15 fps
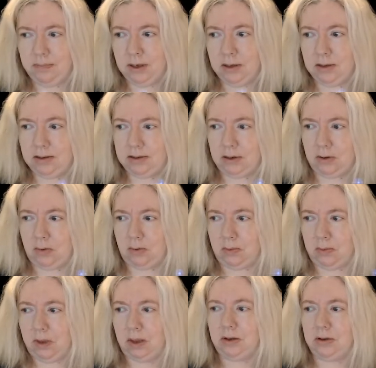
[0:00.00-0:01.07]
So
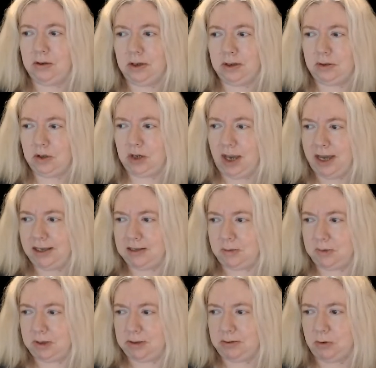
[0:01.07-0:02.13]
milk,
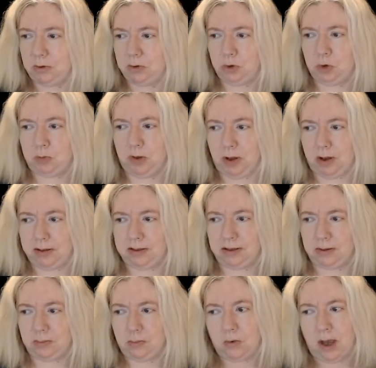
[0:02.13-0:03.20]
jasmine, orange
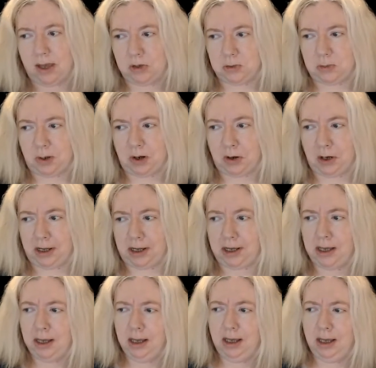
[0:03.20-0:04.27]
blossom, raspberry.
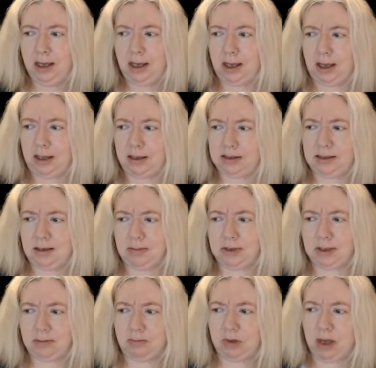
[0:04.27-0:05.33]
Seems
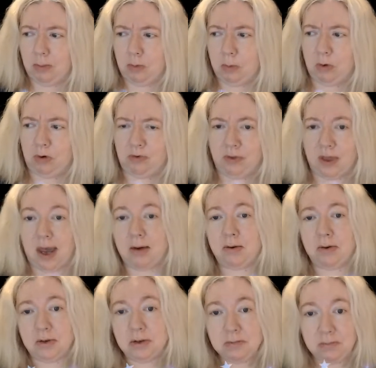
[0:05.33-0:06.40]
a couple more
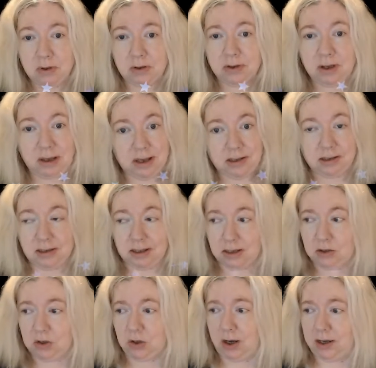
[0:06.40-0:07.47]
flowers. Milk is
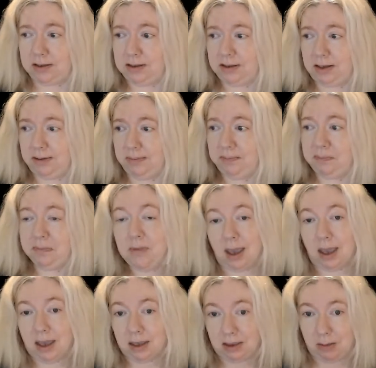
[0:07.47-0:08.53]
interesting,
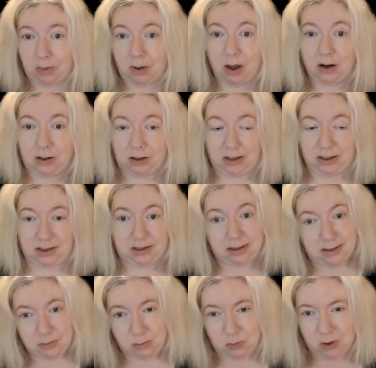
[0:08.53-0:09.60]
and the bottle
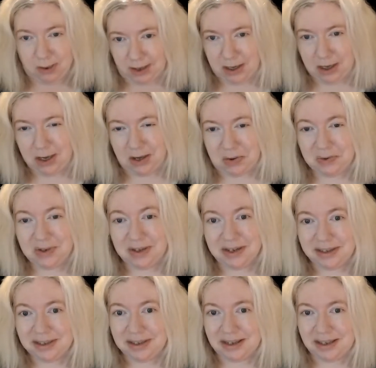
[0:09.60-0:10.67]
is really cute.
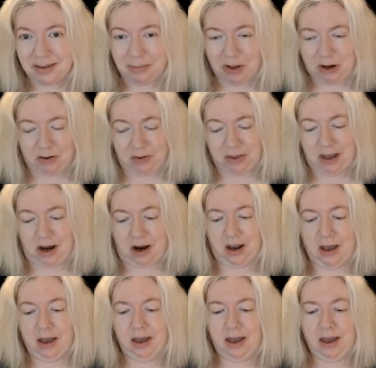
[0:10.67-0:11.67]
You'll see the bottle there.